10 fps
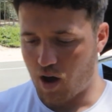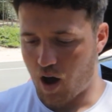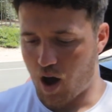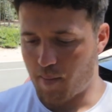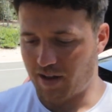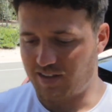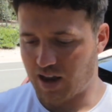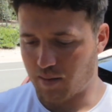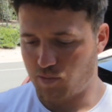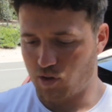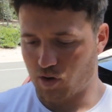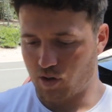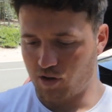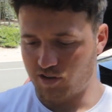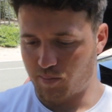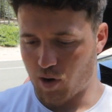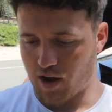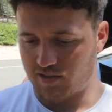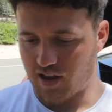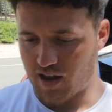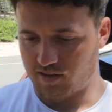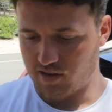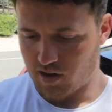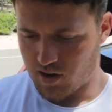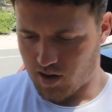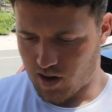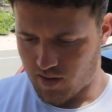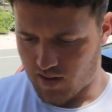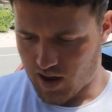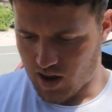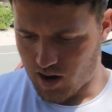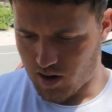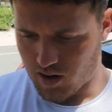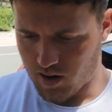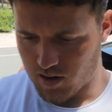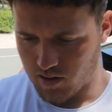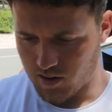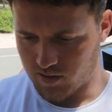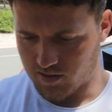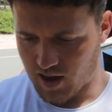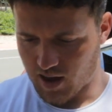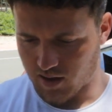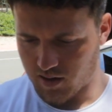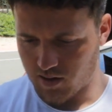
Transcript: I take him through the closing process, and then he's like,